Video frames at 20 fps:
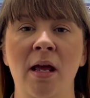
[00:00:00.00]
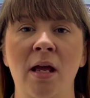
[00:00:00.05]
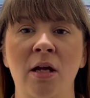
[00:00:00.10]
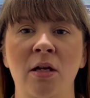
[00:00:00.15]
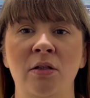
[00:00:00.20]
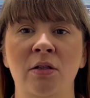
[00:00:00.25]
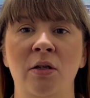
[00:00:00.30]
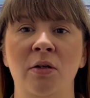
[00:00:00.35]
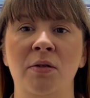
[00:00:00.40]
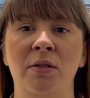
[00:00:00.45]

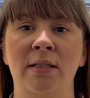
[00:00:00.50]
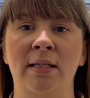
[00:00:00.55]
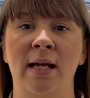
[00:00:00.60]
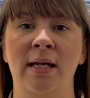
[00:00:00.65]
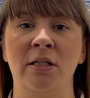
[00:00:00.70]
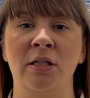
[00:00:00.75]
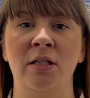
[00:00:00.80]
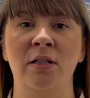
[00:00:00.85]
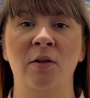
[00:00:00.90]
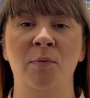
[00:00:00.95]
2
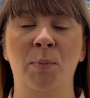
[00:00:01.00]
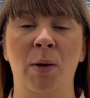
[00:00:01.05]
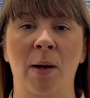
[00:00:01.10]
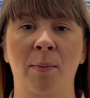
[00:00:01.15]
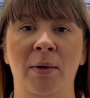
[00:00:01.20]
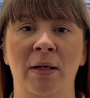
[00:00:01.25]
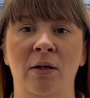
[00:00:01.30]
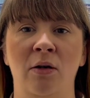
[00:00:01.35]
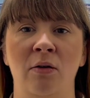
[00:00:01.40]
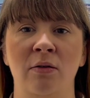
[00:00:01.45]
stages of
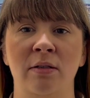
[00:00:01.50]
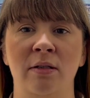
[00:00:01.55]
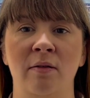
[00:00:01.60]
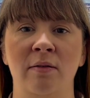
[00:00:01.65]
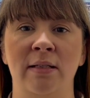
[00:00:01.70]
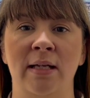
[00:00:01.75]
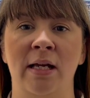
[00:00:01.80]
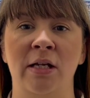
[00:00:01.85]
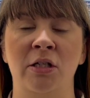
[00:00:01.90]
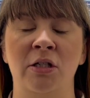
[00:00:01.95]
public
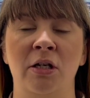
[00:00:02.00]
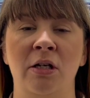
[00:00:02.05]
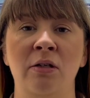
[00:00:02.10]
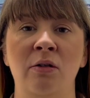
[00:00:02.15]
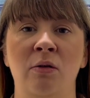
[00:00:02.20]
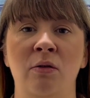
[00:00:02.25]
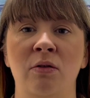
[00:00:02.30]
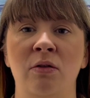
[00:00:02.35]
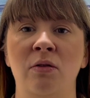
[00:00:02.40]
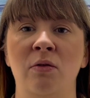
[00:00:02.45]

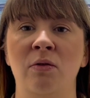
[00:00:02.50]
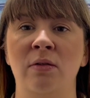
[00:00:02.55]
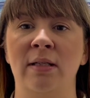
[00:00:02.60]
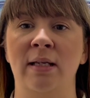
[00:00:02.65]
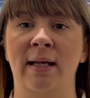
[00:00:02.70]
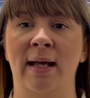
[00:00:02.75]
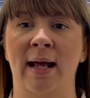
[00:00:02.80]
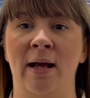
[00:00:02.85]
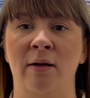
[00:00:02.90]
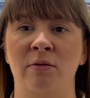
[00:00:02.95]
consultation on
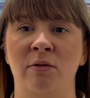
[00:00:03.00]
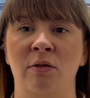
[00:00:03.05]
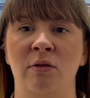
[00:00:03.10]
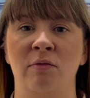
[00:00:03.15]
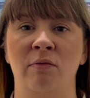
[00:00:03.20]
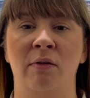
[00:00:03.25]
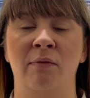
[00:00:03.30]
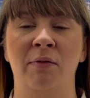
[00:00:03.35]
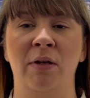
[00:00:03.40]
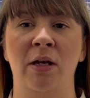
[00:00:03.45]
Dorset
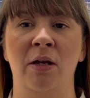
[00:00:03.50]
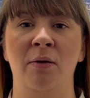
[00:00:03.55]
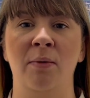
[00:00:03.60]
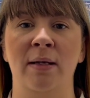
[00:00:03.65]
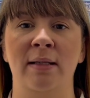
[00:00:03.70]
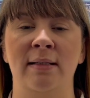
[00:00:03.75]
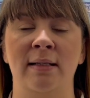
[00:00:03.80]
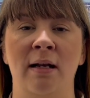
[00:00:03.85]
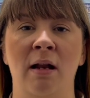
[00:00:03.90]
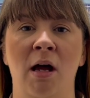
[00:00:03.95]
Council's review
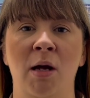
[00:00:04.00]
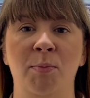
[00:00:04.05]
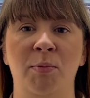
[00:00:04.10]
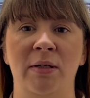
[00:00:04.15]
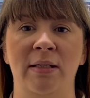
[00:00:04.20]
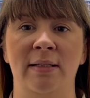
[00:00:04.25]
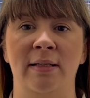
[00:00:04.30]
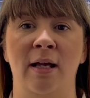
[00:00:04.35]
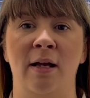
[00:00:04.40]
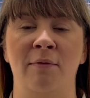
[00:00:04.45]
into
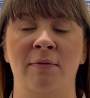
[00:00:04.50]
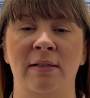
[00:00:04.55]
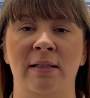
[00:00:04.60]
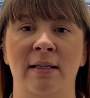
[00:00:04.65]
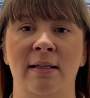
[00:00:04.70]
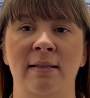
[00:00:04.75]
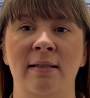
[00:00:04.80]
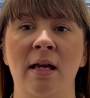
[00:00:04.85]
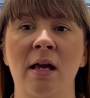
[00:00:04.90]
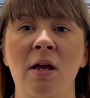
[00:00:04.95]
library
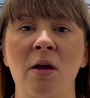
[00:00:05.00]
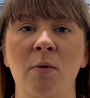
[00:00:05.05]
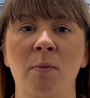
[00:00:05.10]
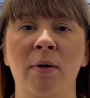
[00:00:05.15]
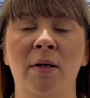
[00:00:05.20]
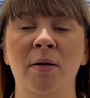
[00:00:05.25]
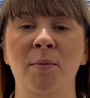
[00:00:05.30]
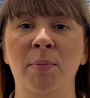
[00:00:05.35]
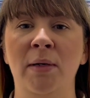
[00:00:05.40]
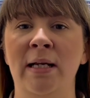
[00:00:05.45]
services
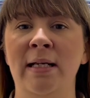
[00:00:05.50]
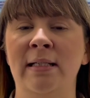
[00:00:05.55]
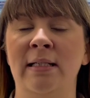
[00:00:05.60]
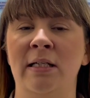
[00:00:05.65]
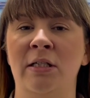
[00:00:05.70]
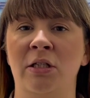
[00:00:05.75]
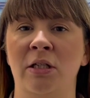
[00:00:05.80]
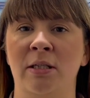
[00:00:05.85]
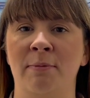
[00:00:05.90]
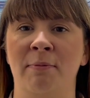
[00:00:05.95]
were
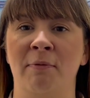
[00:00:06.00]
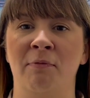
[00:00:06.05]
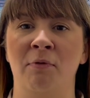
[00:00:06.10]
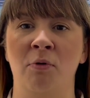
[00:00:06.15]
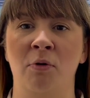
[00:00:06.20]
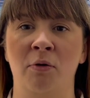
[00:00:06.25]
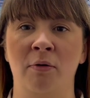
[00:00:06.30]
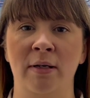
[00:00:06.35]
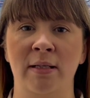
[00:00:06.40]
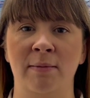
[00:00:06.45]
completed just
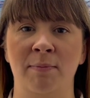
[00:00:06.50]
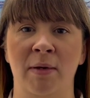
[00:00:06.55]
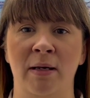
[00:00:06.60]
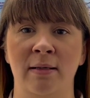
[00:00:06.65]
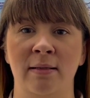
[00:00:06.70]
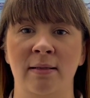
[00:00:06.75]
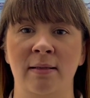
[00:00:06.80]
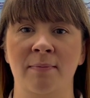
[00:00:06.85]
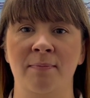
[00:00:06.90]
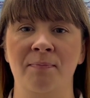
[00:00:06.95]
before
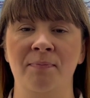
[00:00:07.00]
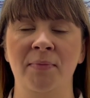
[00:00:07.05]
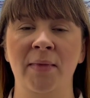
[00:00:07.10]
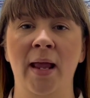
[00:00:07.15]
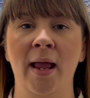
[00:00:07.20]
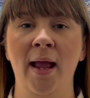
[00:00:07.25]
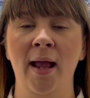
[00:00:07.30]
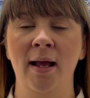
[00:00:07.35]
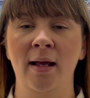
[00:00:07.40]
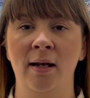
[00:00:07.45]
Christmas.
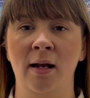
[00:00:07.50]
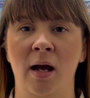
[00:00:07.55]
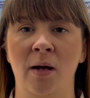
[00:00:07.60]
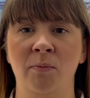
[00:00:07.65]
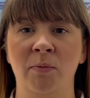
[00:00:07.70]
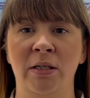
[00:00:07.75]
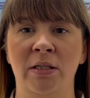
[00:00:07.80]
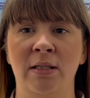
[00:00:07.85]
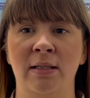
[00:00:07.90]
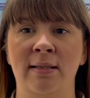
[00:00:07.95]

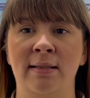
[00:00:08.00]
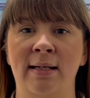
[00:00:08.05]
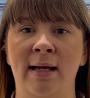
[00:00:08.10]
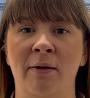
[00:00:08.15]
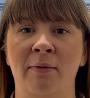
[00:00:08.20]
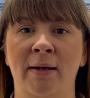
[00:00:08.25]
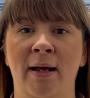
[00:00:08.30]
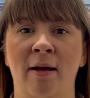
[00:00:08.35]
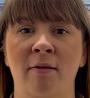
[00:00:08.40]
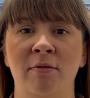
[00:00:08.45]
Lyme Regis
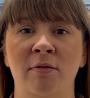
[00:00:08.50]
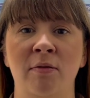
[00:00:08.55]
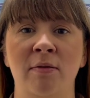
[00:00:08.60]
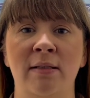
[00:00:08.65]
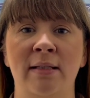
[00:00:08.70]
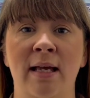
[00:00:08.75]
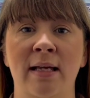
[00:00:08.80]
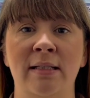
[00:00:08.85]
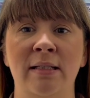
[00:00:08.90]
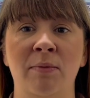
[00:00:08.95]
Town Council
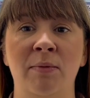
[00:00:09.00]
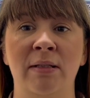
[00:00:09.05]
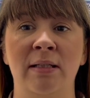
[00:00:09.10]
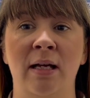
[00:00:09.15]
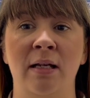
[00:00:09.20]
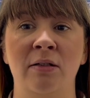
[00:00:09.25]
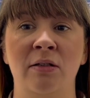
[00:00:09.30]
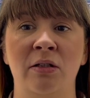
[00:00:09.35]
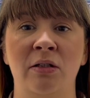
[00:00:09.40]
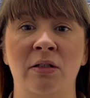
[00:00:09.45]
said it was
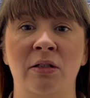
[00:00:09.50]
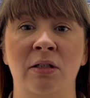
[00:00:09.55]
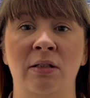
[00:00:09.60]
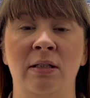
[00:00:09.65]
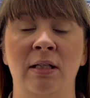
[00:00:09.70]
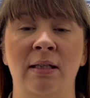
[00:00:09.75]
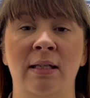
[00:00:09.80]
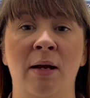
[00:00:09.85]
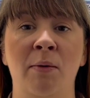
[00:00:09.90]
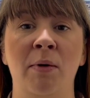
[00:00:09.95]

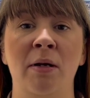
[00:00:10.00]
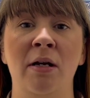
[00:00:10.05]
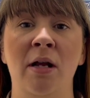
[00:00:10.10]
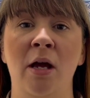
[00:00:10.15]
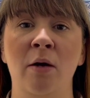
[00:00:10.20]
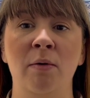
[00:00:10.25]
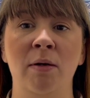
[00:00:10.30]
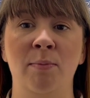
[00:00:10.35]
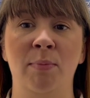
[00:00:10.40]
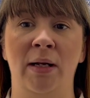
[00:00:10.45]
understood that there were
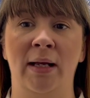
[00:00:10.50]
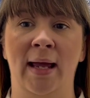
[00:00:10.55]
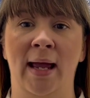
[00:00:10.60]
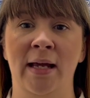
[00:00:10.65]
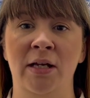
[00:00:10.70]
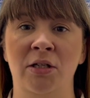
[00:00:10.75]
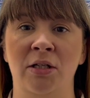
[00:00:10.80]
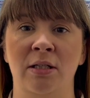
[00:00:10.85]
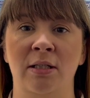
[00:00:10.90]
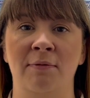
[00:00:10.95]
no
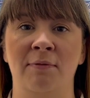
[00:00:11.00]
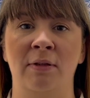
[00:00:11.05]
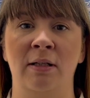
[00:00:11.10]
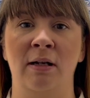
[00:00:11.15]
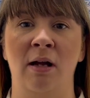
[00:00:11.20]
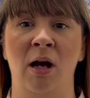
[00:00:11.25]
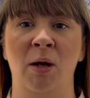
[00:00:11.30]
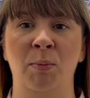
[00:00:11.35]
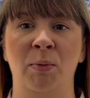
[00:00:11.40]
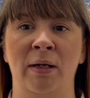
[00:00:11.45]
implications for the
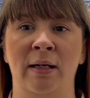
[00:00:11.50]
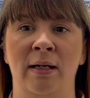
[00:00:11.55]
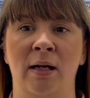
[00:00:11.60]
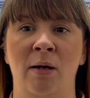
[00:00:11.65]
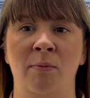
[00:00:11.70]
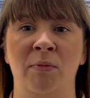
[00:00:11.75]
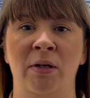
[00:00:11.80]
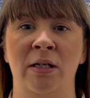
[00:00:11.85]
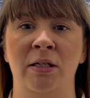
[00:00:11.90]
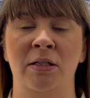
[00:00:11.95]
library in
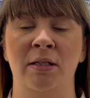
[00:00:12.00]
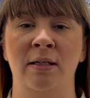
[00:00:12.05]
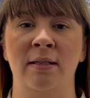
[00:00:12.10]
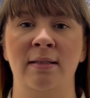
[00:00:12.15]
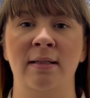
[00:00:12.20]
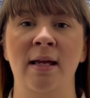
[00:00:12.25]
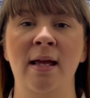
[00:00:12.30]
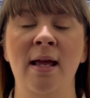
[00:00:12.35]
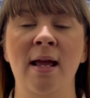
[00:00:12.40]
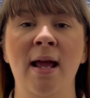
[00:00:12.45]
Lyme
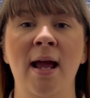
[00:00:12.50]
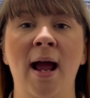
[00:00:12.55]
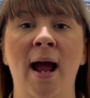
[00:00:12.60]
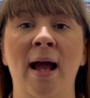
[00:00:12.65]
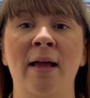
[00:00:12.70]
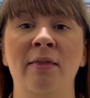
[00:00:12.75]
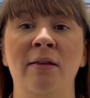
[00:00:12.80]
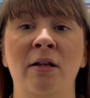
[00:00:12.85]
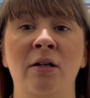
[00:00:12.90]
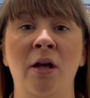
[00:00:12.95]
Regis
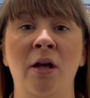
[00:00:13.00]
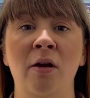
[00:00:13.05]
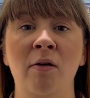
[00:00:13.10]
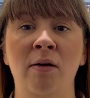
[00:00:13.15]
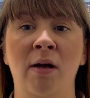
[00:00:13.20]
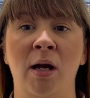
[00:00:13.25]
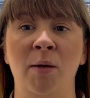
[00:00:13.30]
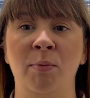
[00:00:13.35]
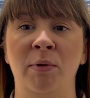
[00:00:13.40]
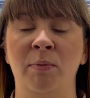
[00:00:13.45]
and that
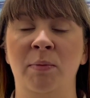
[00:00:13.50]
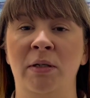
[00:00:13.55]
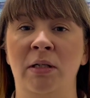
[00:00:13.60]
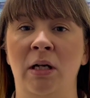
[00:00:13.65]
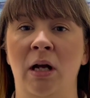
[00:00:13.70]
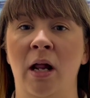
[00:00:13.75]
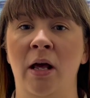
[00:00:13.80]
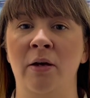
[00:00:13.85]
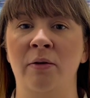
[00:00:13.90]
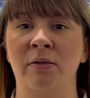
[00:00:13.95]
library
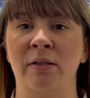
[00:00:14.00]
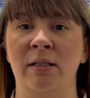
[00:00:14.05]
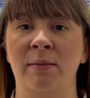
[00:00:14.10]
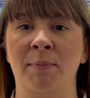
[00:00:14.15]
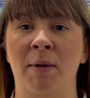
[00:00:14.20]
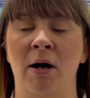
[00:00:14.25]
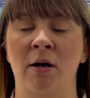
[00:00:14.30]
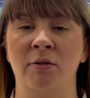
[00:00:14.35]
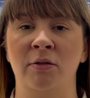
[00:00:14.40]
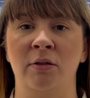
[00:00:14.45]
would close as
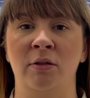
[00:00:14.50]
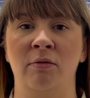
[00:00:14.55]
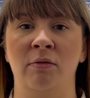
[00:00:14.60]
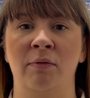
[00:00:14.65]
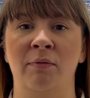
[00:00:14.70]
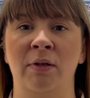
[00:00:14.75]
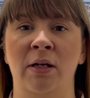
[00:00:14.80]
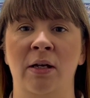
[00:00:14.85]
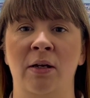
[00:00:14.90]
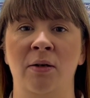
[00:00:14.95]
part of the
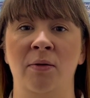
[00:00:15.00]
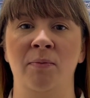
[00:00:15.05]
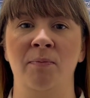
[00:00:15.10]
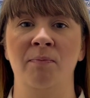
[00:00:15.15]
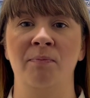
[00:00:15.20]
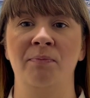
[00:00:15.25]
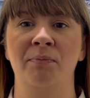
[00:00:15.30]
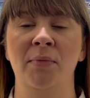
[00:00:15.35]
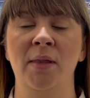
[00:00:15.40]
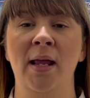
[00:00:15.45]
review.
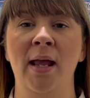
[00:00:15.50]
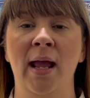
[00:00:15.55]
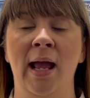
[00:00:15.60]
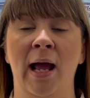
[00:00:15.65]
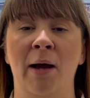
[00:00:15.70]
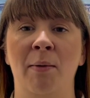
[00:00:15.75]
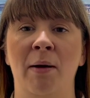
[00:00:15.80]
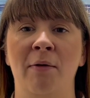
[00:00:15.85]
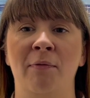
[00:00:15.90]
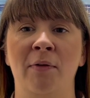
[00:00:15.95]

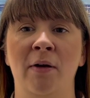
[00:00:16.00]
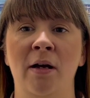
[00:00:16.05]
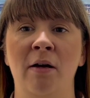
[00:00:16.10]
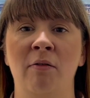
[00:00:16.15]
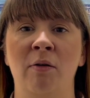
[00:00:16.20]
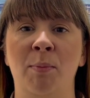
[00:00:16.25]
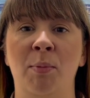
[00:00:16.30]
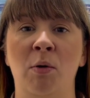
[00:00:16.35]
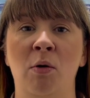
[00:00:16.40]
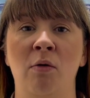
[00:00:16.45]
However,
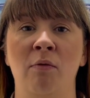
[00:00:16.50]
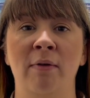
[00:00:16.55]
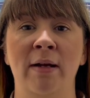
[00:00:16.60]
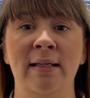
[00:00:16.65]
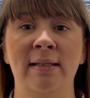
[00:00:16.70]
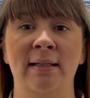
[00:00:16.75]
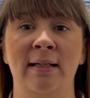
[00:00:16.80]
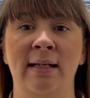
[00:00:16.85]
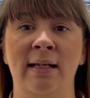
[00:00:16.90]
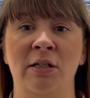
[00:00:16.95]
a report
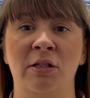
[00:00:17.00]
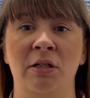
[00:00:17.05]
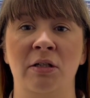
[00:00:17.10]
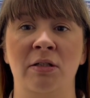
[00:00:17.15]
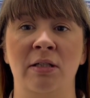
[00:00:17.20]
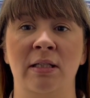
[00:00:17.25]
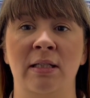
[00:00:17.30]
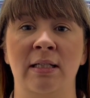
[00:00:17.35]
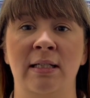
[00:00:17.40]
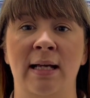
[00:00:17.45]
recently
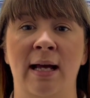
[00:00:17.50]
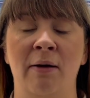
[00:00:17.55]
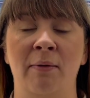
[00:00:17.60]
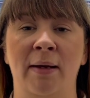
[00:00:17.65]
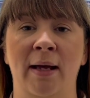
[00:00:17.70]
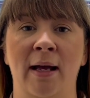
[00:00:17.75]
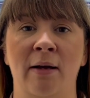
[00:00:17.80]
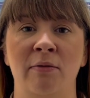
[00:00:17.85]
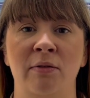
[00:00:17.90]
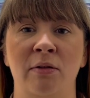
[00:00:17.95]
issued to the
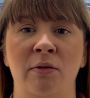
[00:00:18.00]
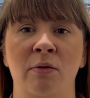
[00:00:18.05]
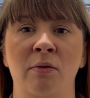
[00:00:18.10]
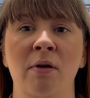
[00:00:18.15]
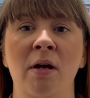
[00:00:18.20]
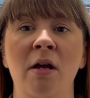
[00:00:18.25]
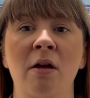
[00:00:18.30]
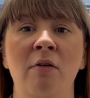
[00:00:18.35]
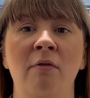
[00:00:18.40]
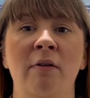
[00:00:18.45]
Town
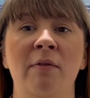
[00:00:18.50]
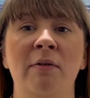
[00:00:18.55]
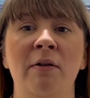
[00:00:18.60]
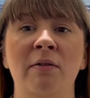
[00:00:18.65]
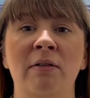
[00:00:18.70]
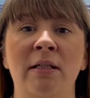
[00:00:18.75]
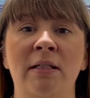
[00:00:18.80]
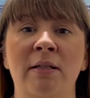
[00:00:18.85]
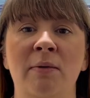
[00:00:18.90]
Council revealed that it